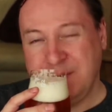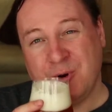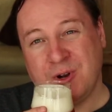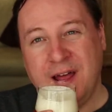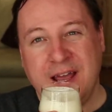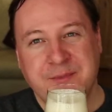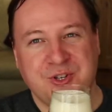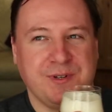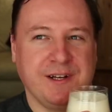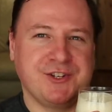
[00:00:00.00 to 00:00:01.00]
Bit more
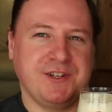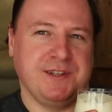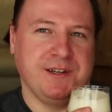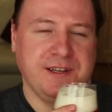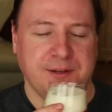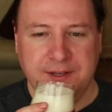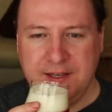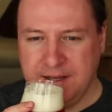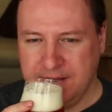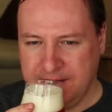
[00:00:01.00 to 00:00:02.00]
lime to it actually than
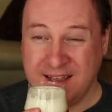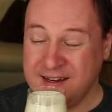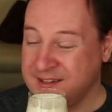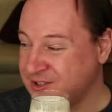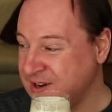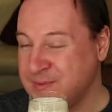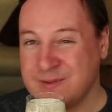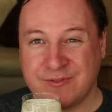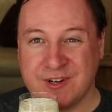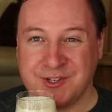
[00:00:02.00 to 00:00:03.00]
kiwi. Then again, it's
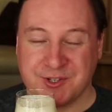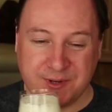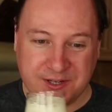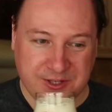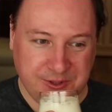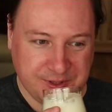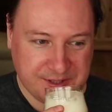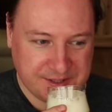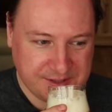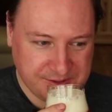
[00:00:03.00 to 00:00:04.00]
straight from the fridge, it's quite
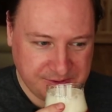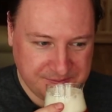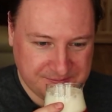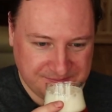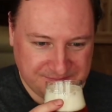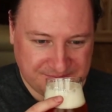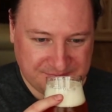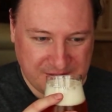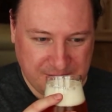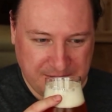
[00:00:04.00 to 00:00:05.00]
cold, so
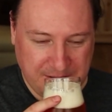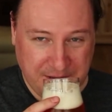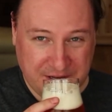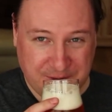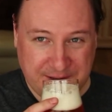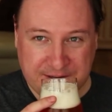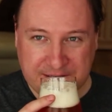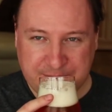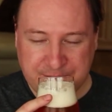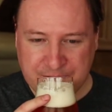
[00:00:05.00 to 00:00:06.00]
that might come
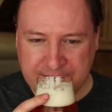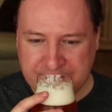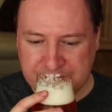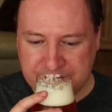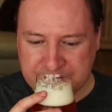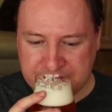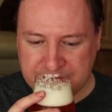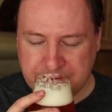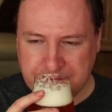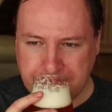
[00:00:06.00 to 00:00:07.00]
out a little bit more later on.
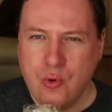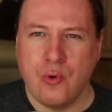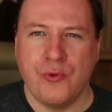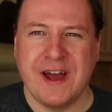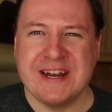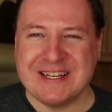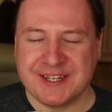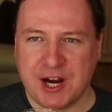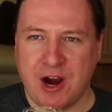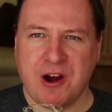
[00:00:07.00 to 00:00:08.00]
So, ooh, that
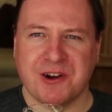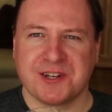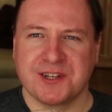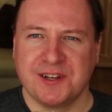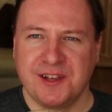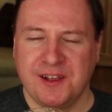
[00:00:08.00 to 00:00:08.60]
is tart.